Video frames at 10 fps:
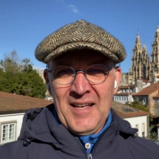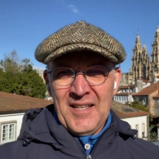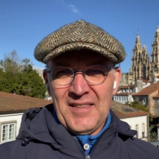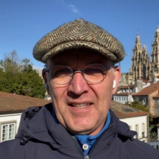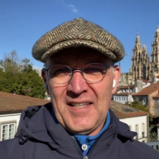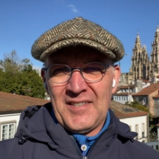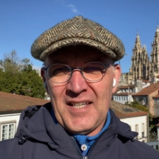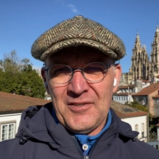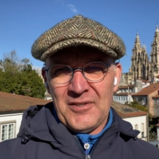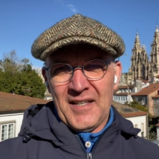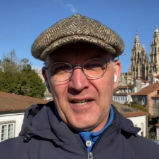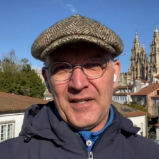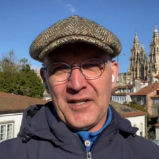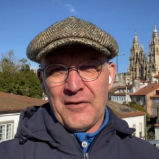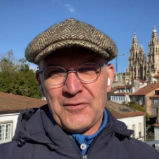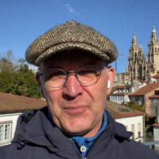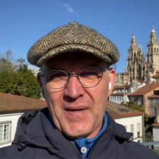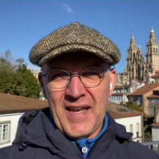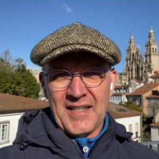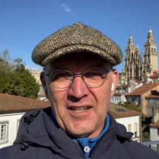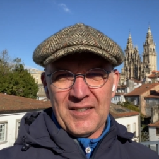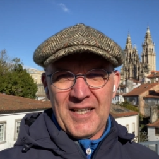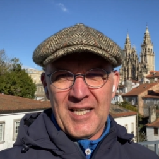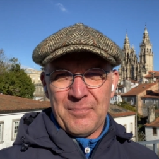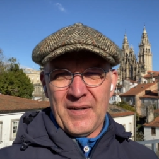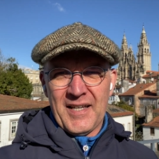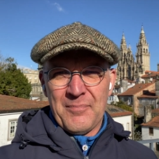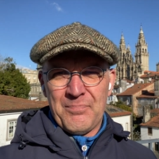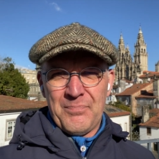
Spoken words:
the central area of Spain got hit by a